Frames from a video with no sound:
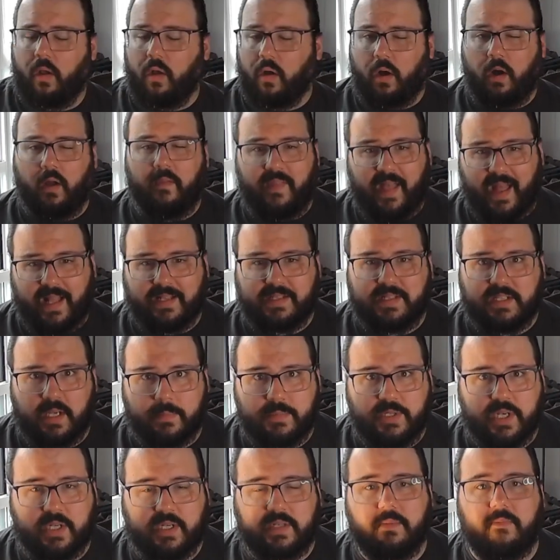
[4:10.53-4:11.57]
On that
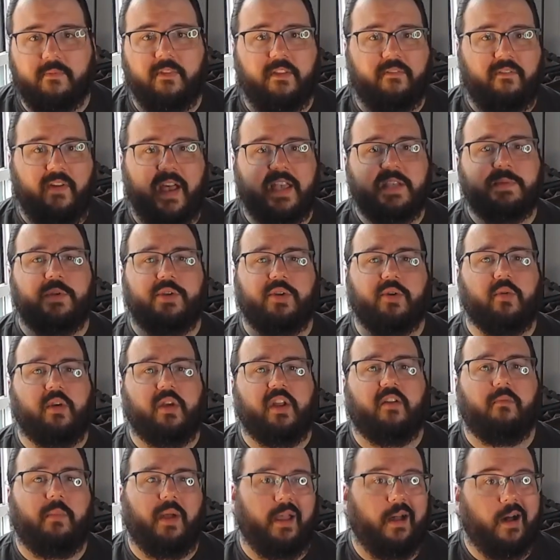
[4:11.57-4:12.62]
subject, the vast majority
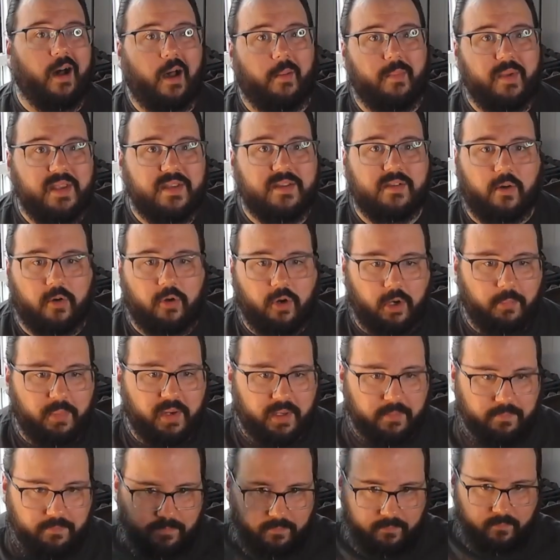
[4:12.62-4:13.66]
of my hobbies are going to
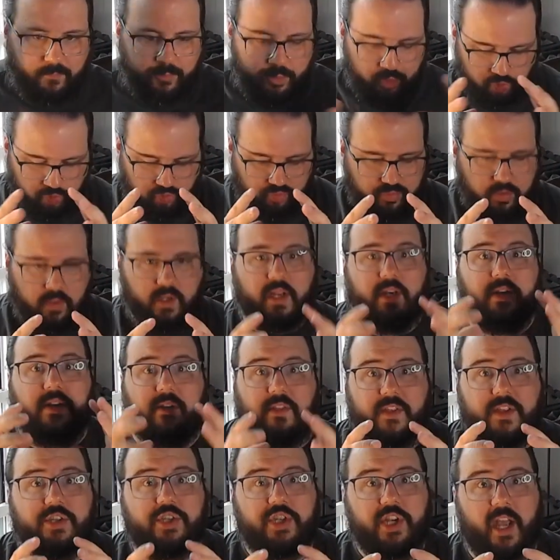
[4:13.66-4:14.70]
be into
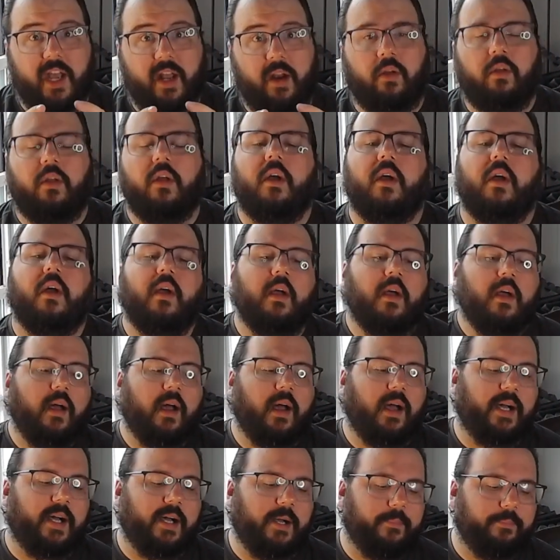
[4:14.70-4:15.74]
this channel.
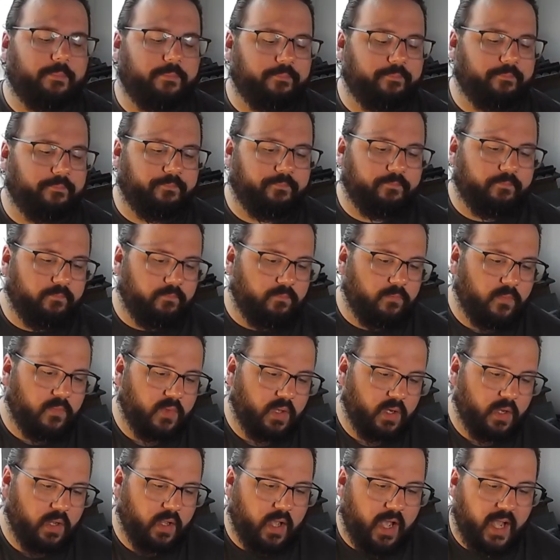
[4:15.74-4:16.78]

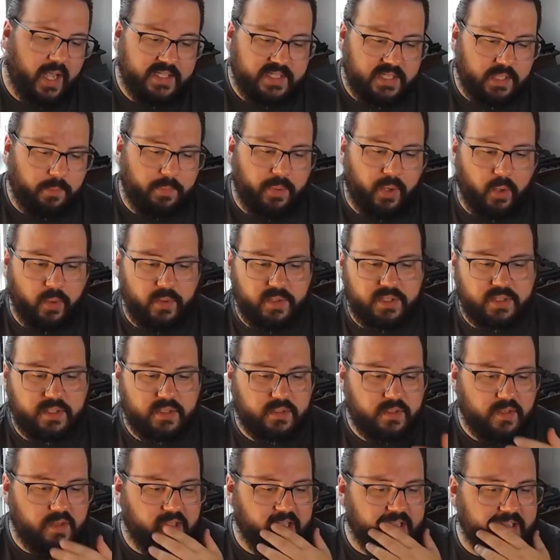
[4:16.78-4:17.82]
I still post
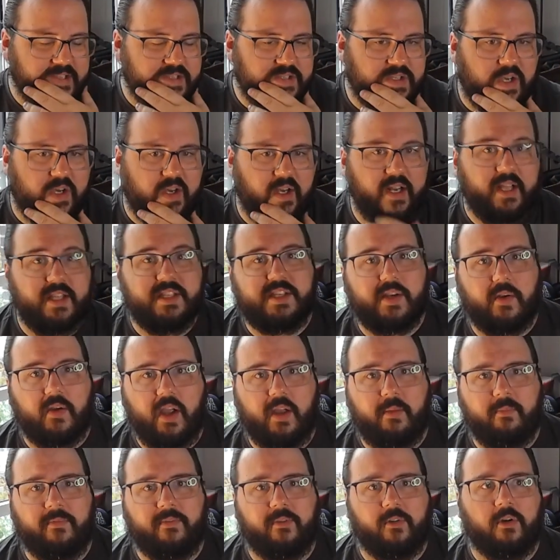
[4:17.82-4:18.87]
things on
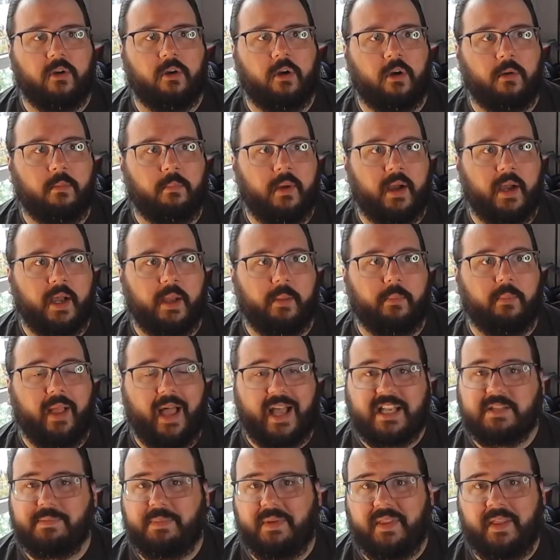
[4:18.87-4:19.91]
Instagram for my
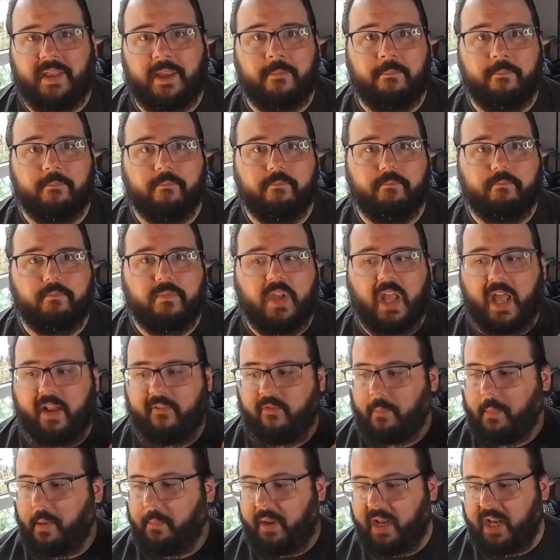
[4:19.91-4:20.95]
blacksmithing and for
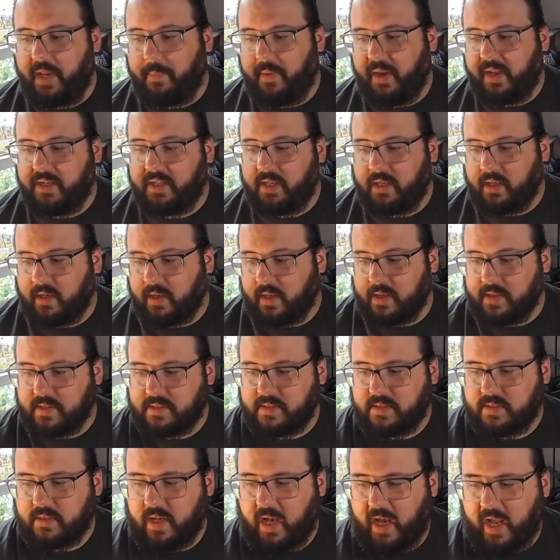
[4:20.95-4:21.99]
my mini painting,
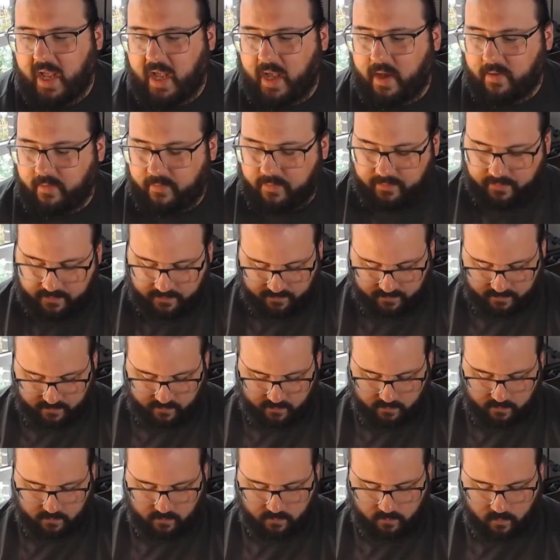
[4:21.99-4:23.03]
because I have
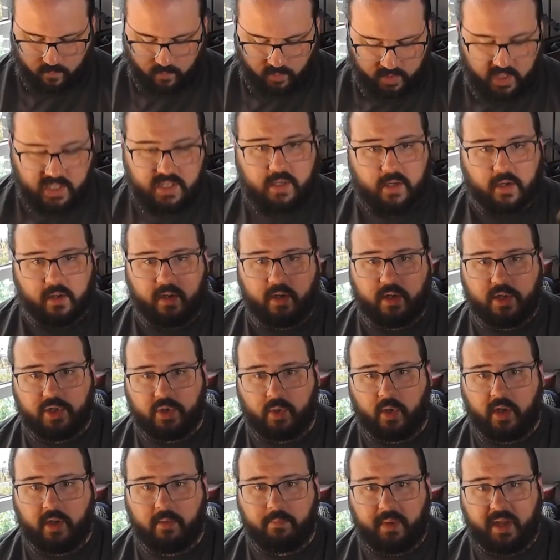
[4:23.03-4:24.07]
really started
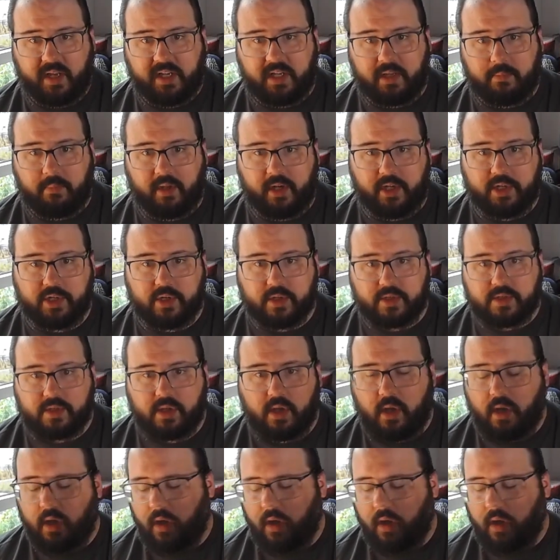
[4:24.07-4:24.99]
enjoying painting miniatures.